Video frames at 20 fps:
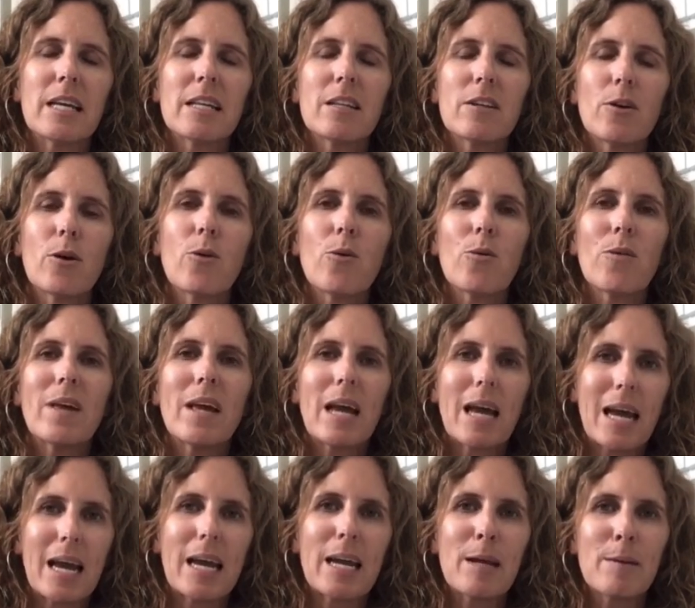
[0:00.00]
know that
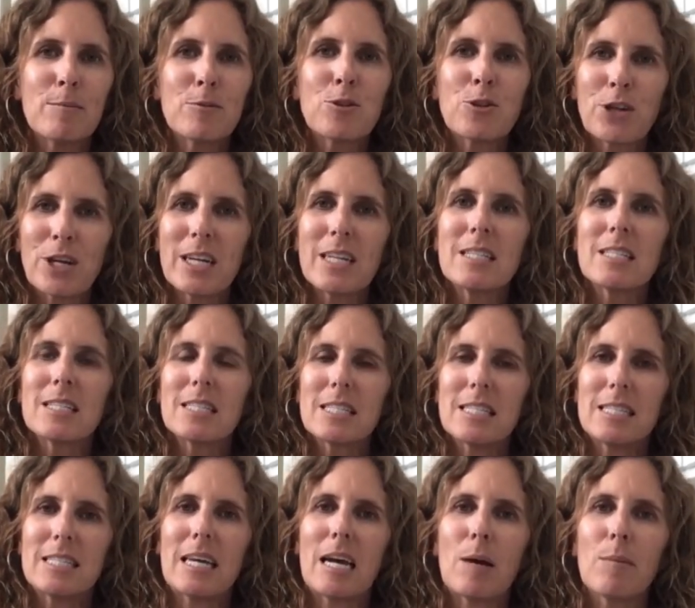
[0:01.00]
I'm trying to
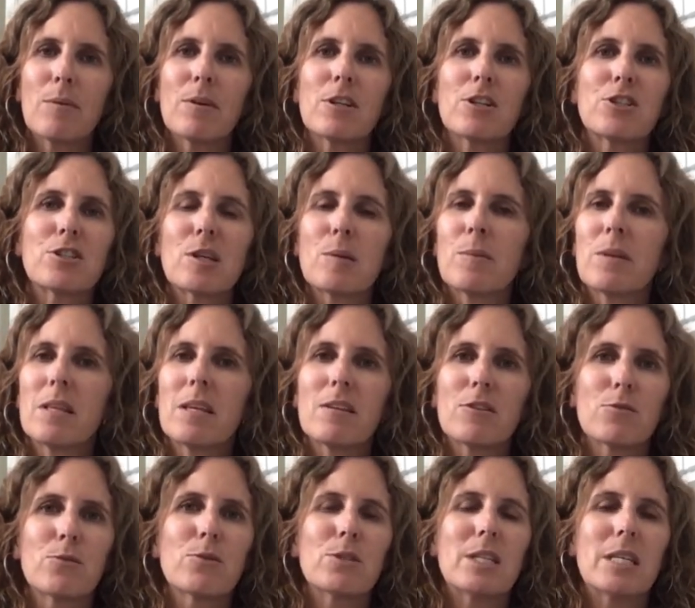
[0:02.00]
establish some of these
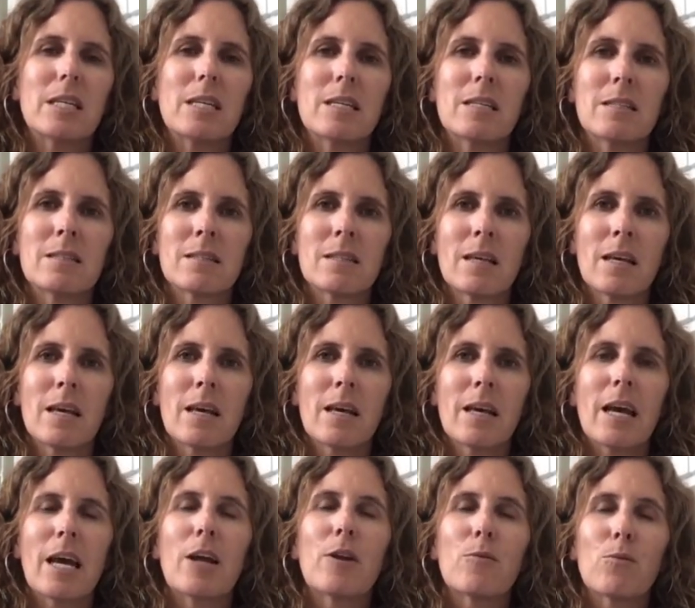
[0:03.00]
routines
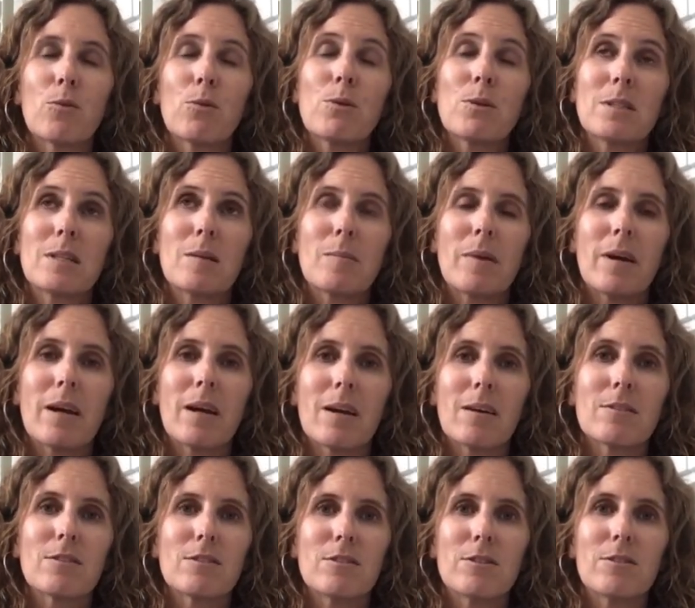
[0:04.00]
and rules in my
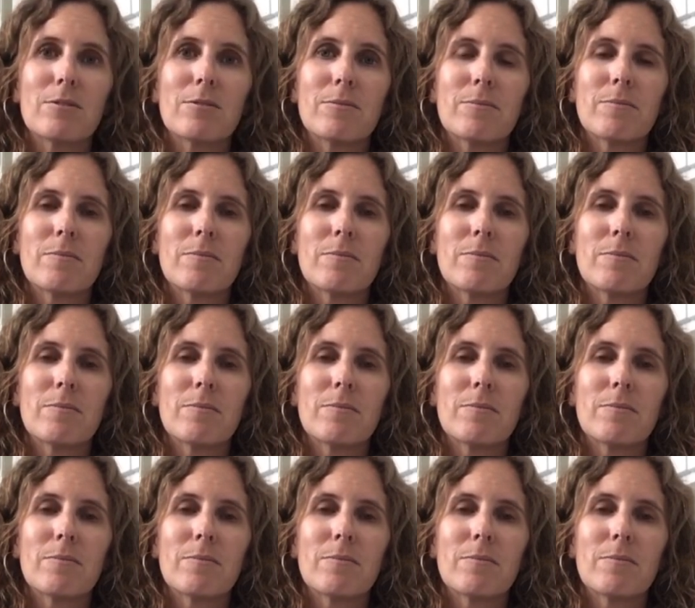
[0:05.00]
house too.